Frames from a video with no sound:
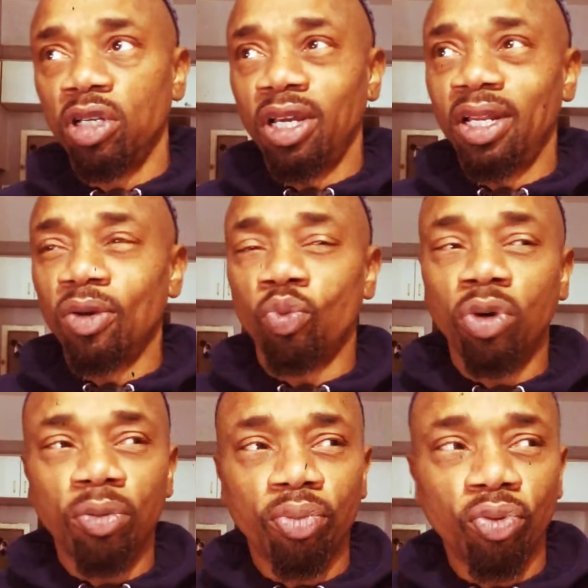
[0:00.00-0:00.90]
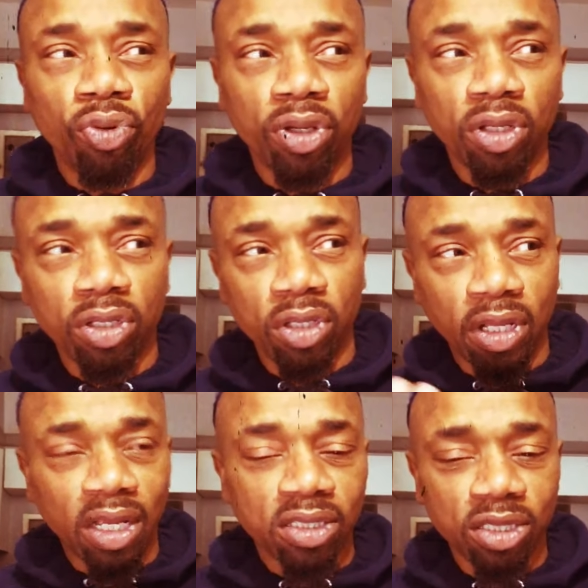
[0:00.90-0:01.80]
And at one point,
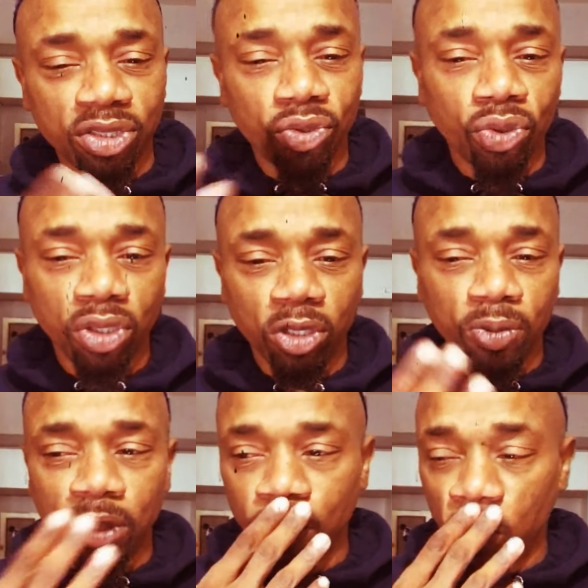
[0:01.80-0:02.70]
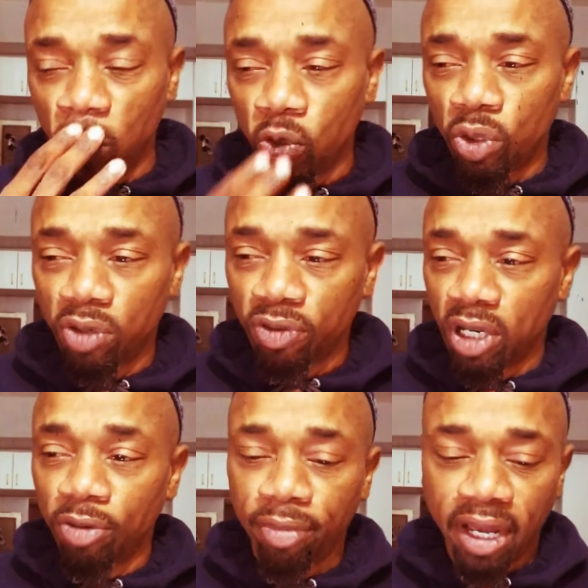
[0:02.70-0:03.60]
that's a circle of people going
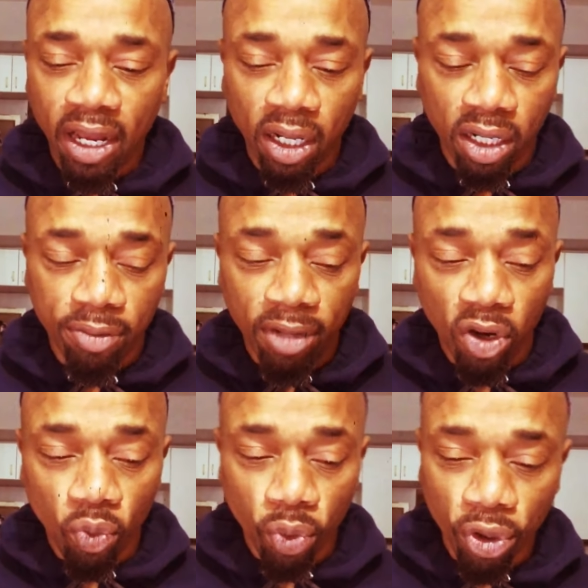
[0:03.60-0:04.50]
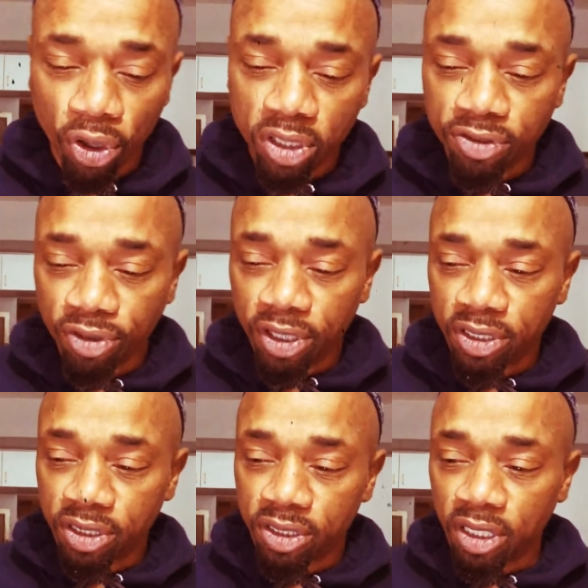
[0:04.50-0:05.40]
around battling about words,
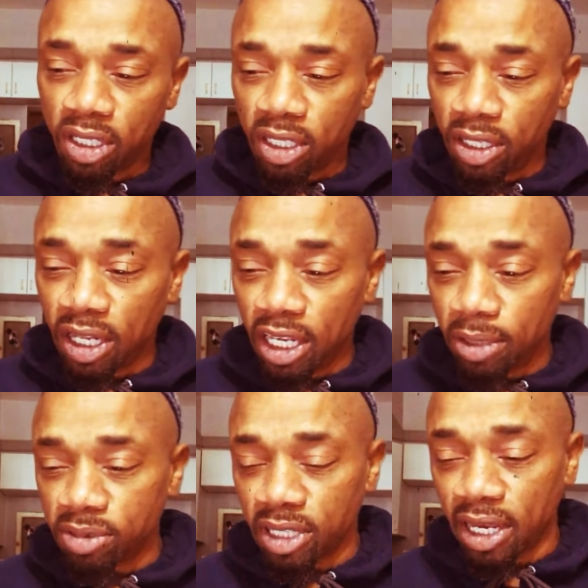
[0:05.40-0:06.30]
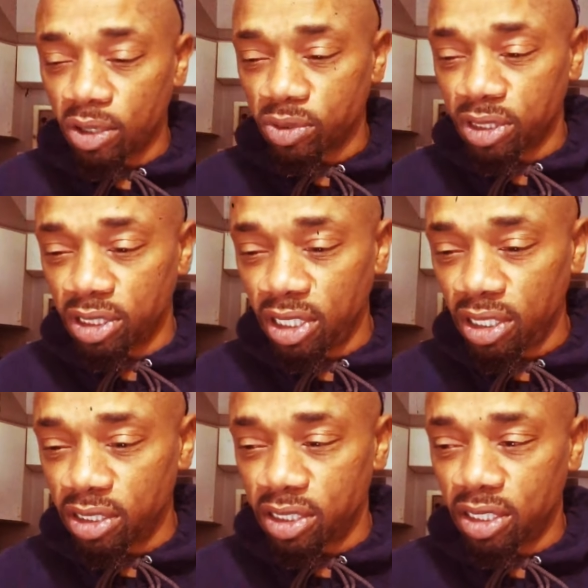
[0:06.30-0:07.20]
phrases, names, titles, and
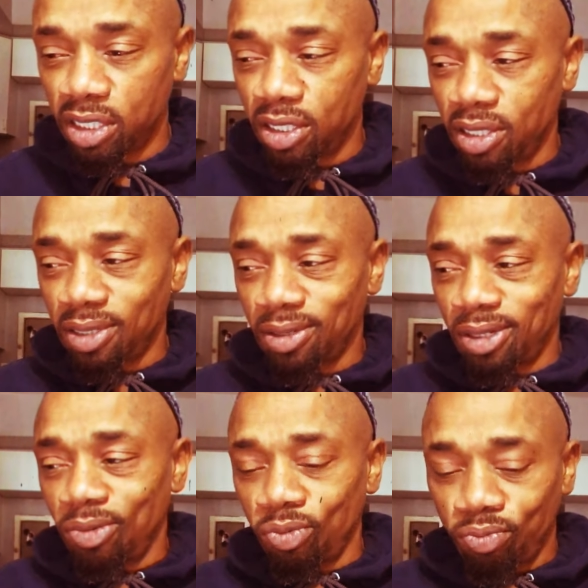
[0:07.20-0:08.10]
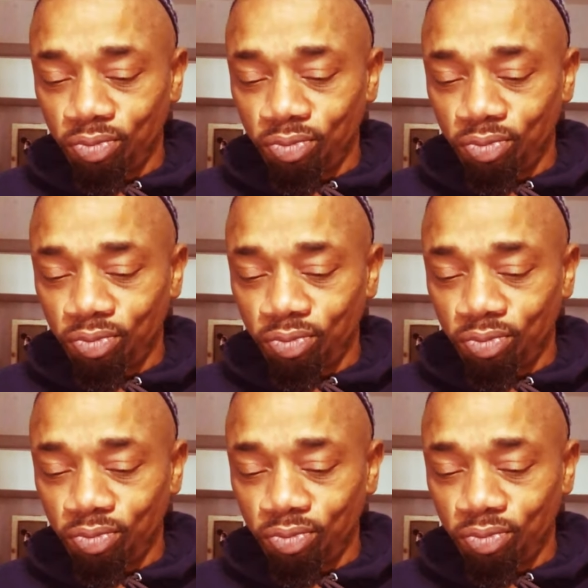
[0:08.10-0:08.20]
dates. And